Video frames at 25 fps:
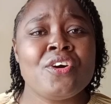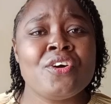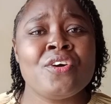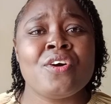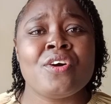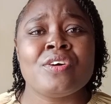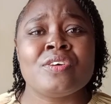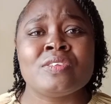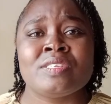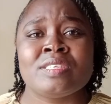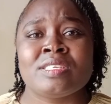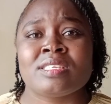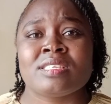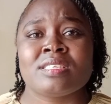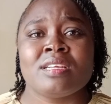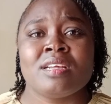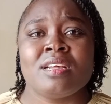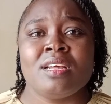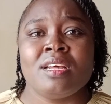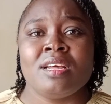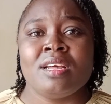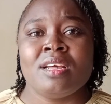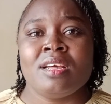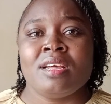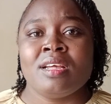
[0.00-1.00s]
calls,
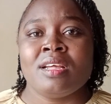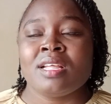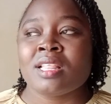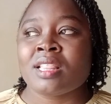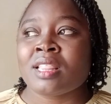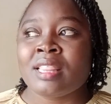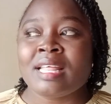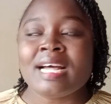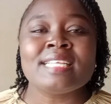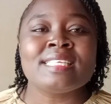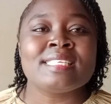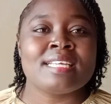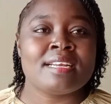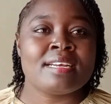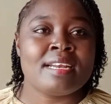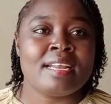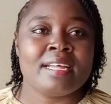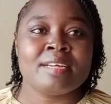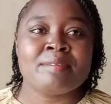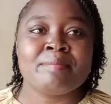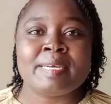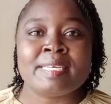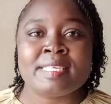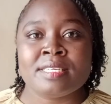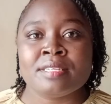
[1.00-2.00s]
That's
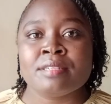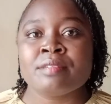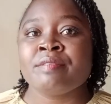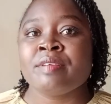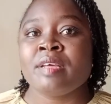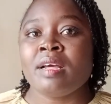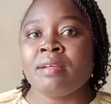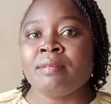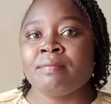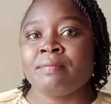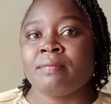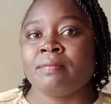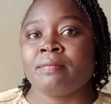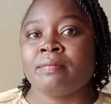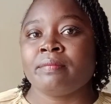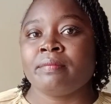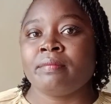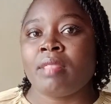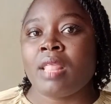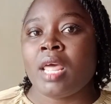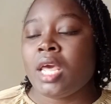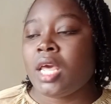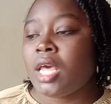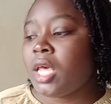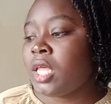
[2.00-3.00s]
unlike my Sylvia.
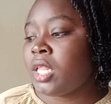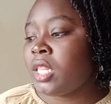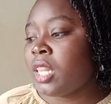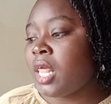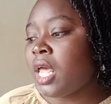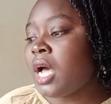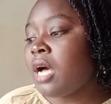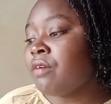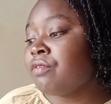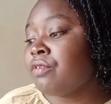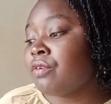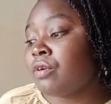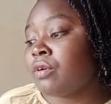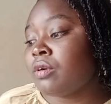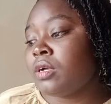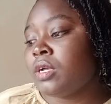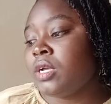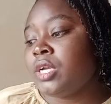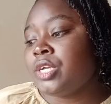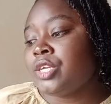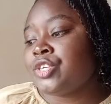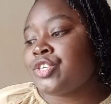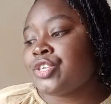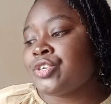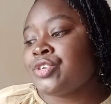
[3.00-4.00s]
And therefore,
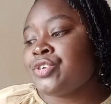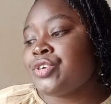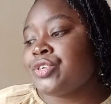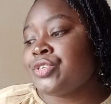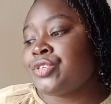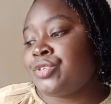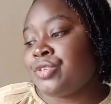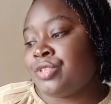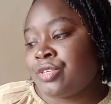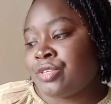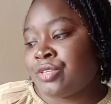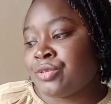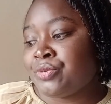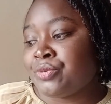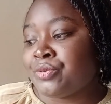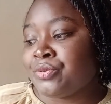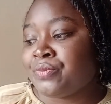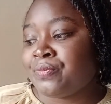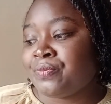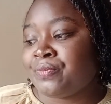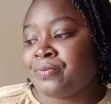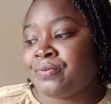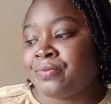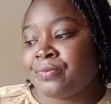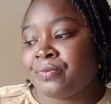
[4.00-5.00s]
she goes to the school.
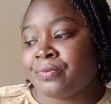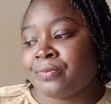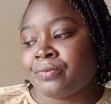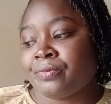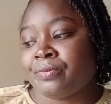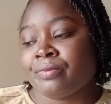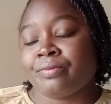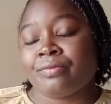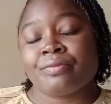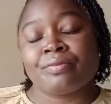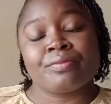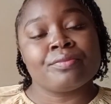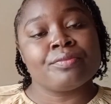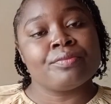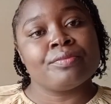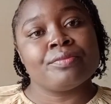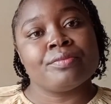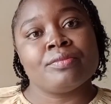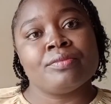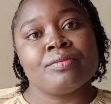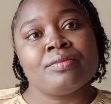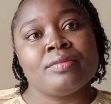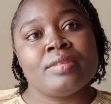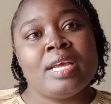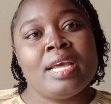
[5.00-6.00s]

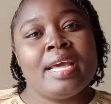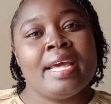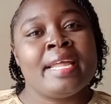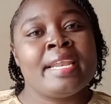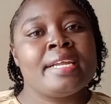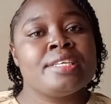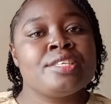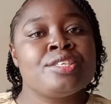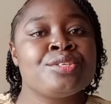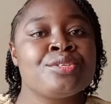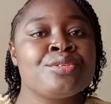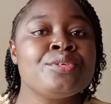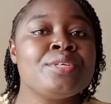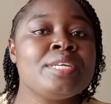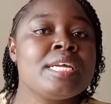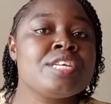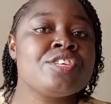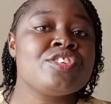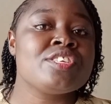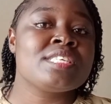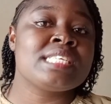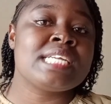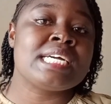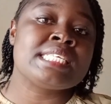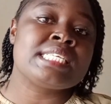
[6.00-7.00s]
And as soon as
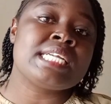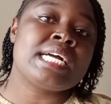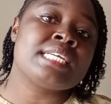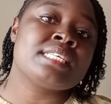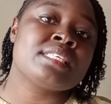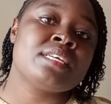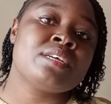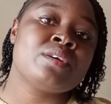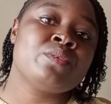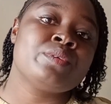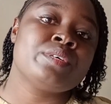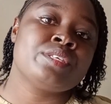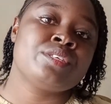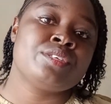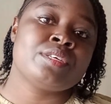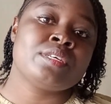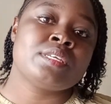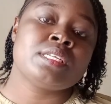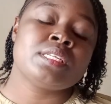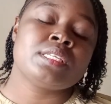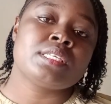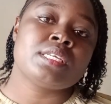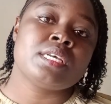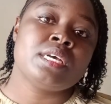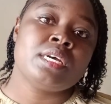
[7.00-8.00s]
she starts asking
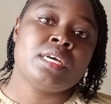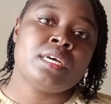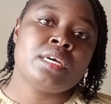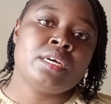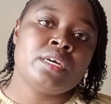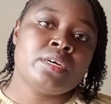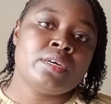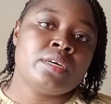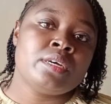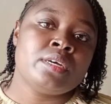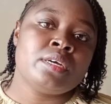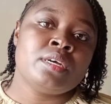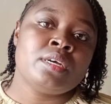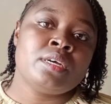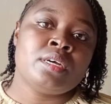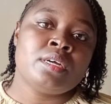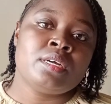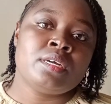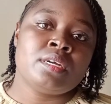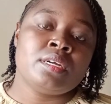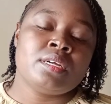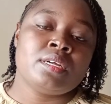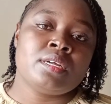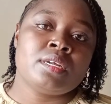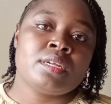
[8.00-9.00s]
questions,
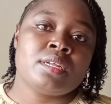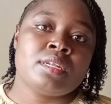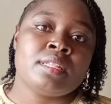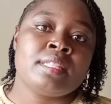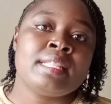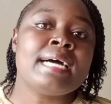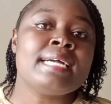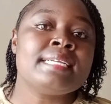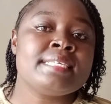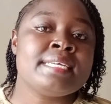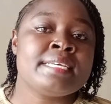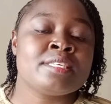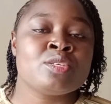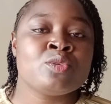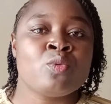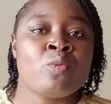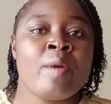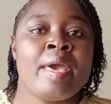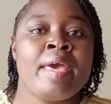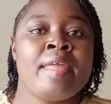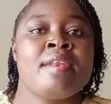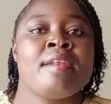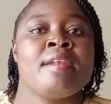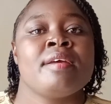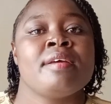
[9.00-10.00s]
that is
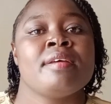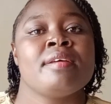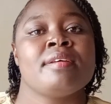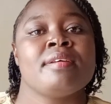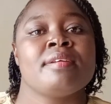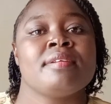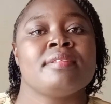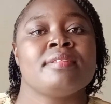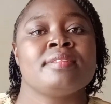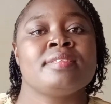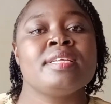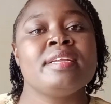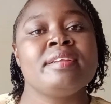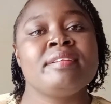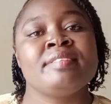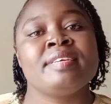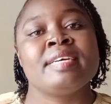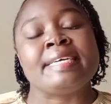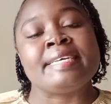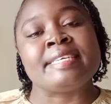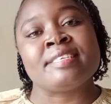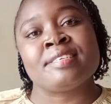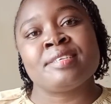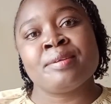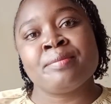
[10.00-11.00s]
when Sylvia
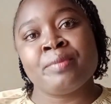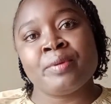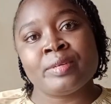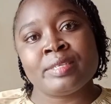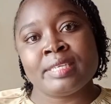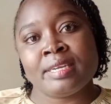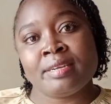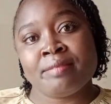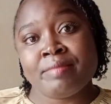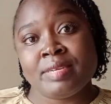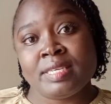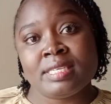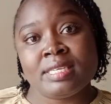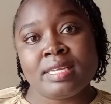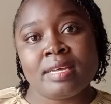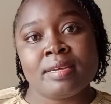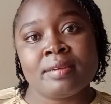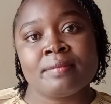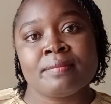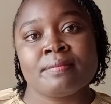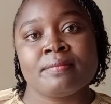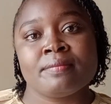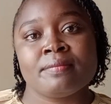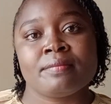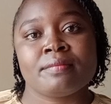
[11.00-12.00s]
is reported missing.
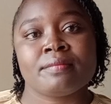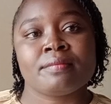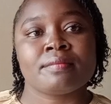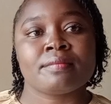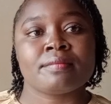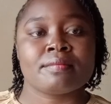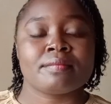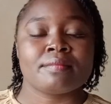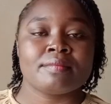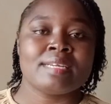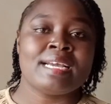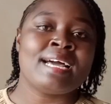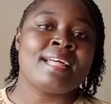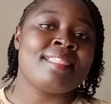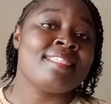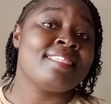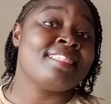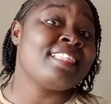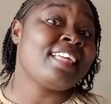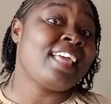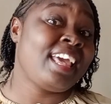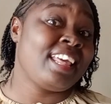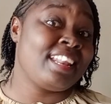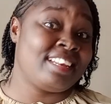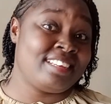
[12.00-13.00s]
And
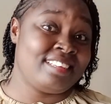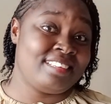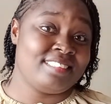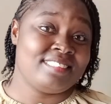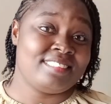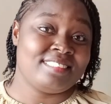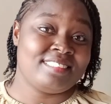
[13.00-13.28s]
then